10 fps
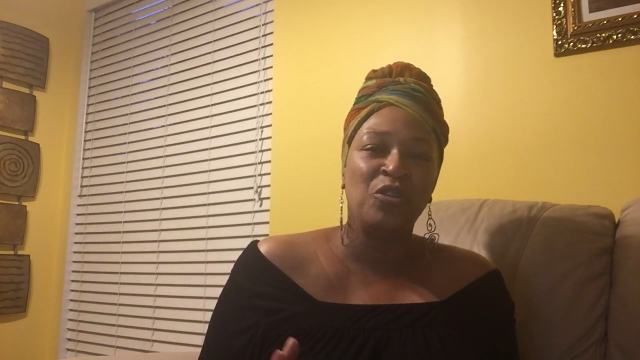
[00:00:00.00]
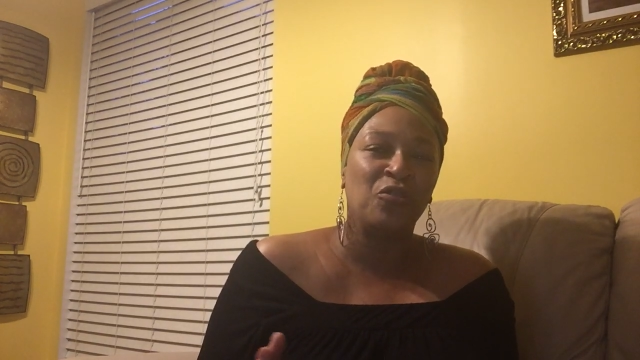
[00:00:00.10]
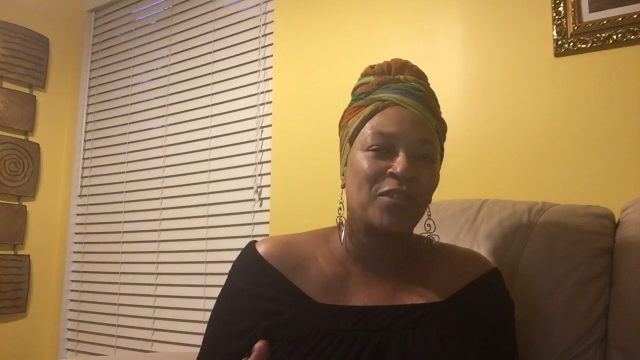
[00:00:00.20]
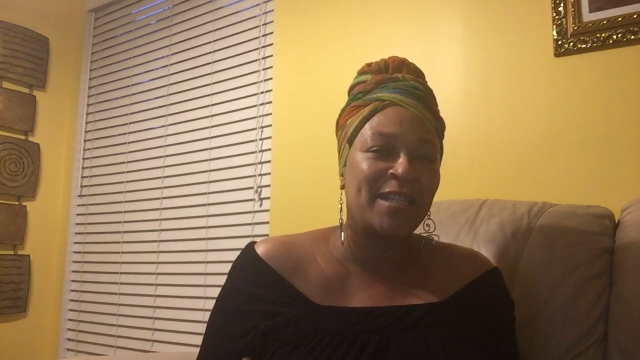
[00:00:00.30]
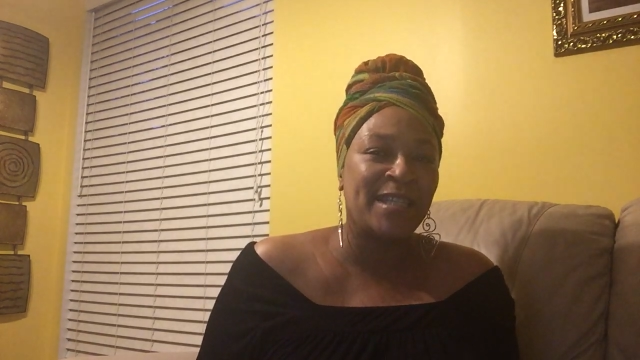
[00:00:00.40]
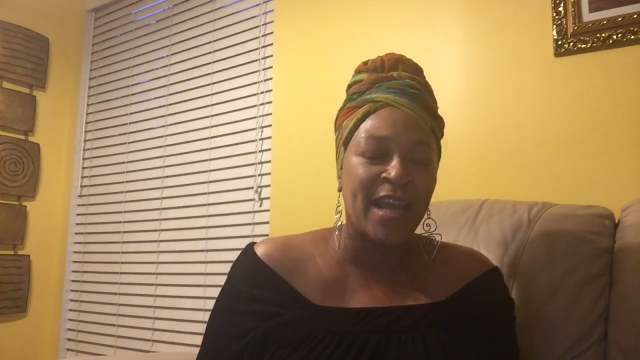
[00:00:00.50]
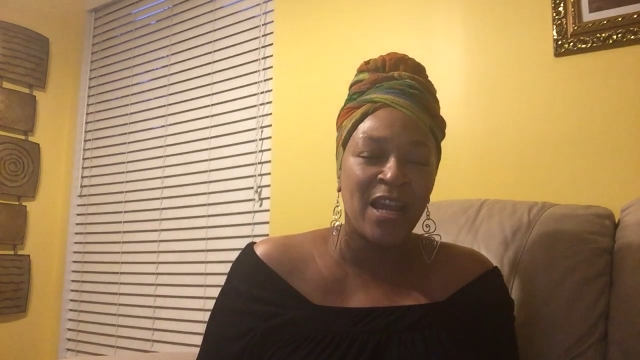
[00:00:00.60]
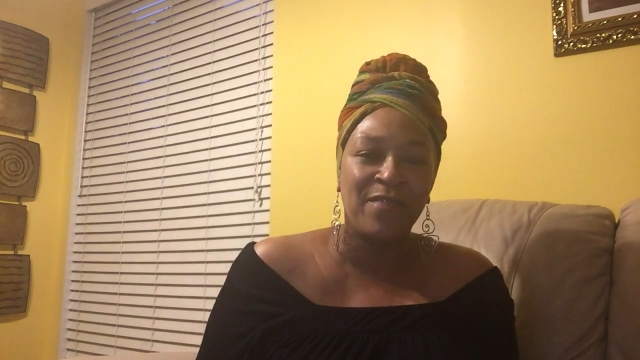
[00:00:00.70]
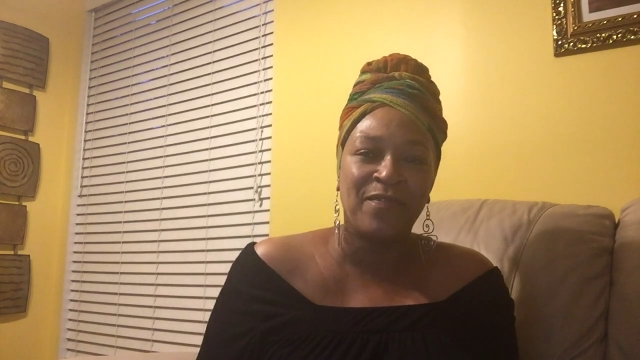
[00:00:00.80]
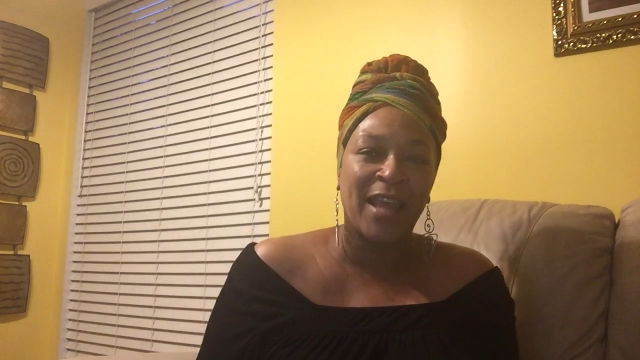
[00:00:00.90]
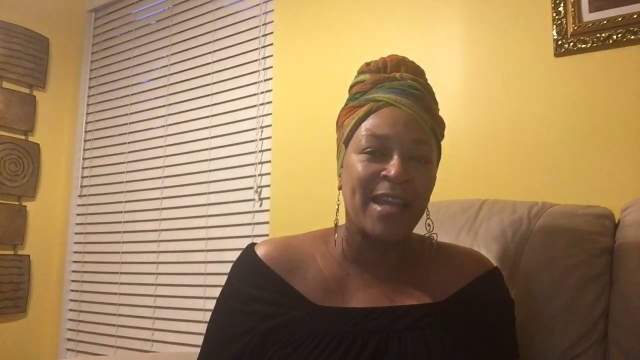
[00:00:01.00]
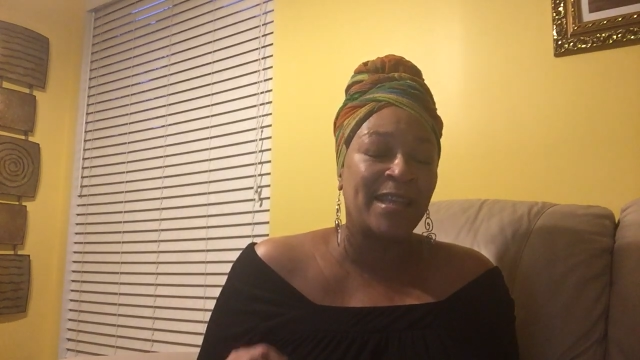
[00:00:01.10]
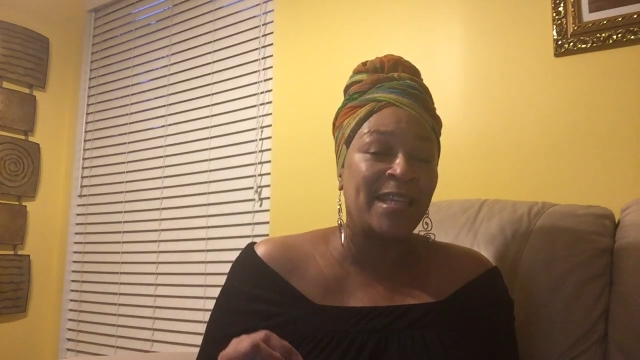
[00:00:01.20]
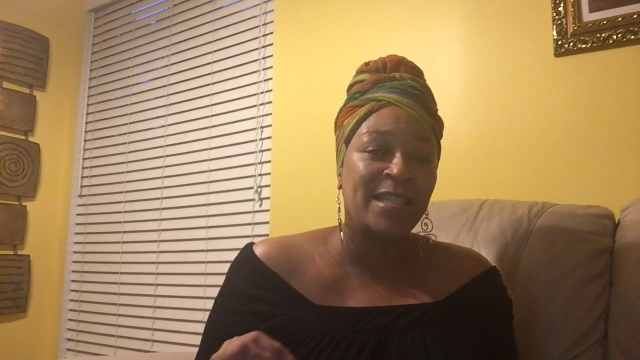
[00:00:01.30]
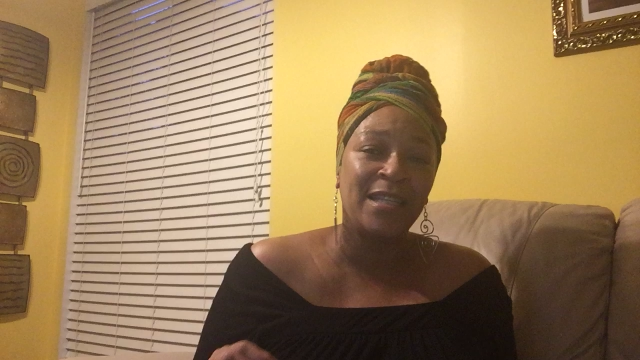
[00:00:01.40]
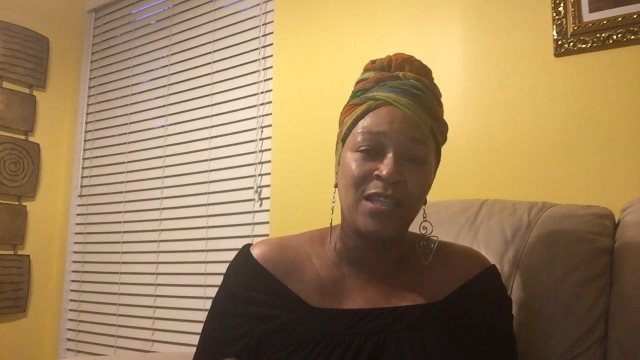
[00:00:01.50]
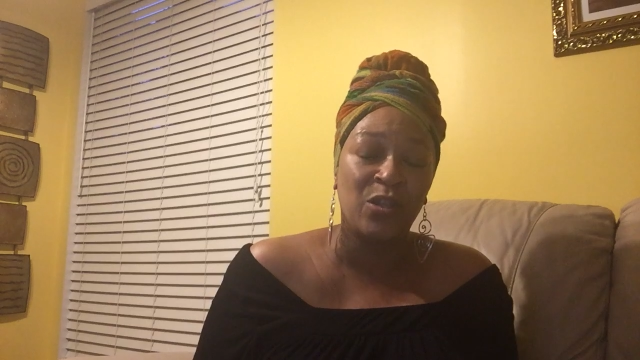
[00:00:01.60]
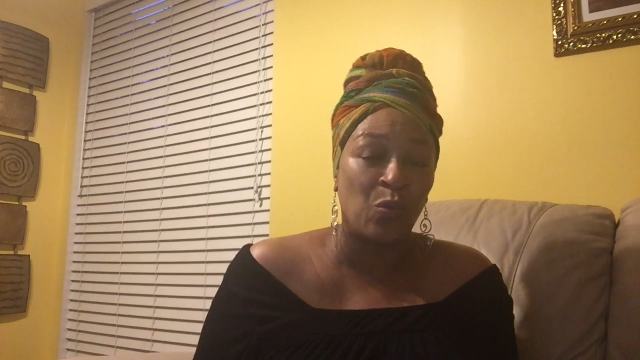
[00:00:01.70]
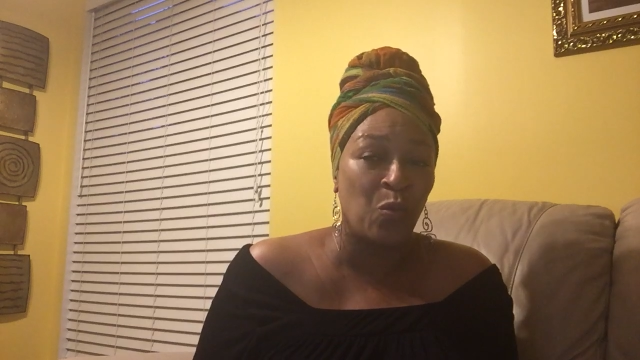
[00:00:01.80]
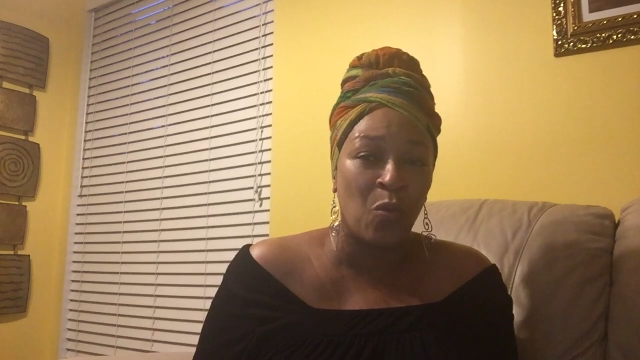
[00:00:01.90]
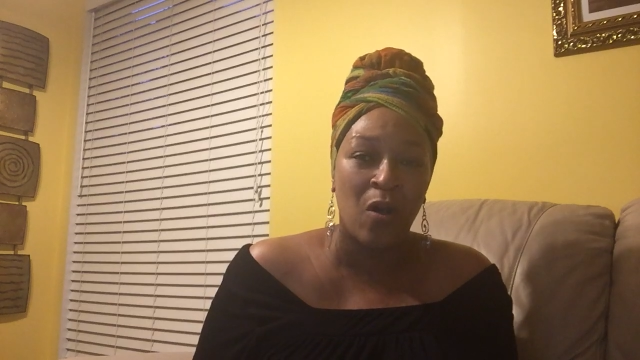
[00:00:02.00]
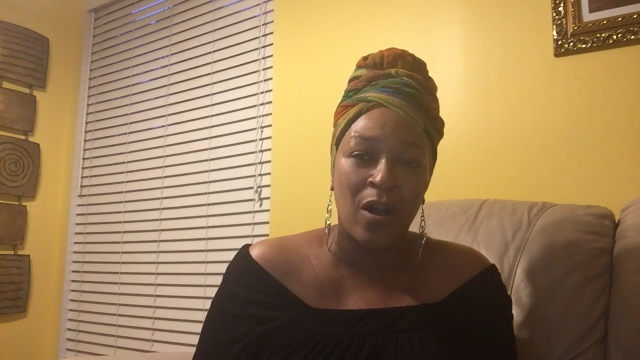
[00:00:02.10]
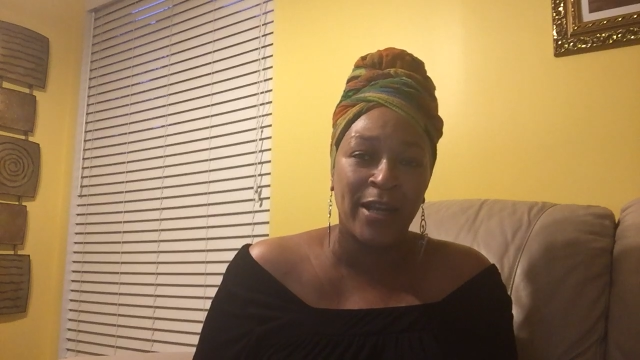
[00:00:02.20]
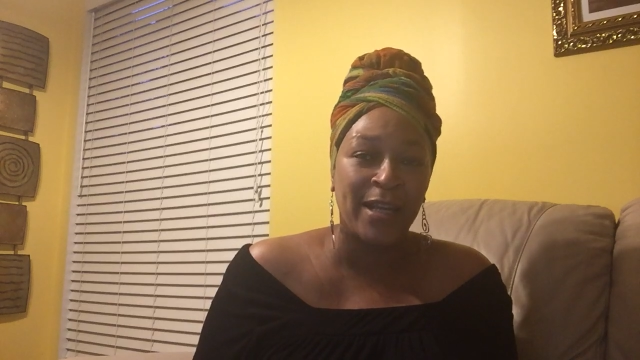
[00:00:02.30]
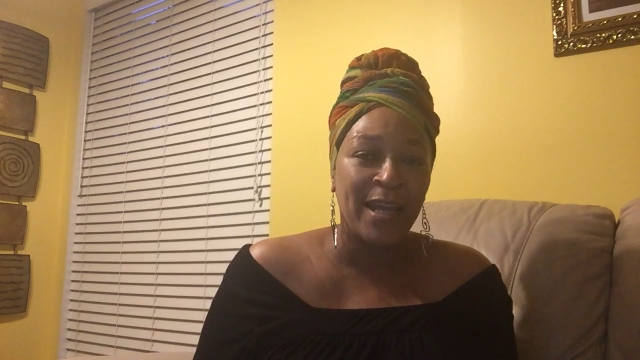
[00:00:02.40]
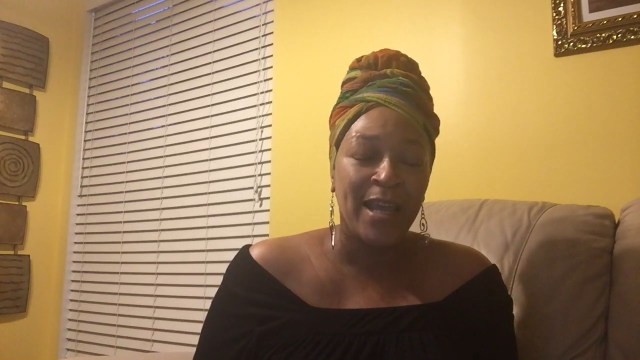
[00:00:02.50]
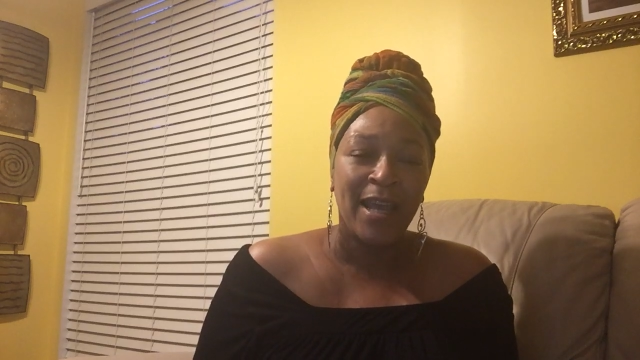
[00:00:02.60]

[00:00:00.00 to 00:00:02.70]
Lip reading: you're safe, like this is the one,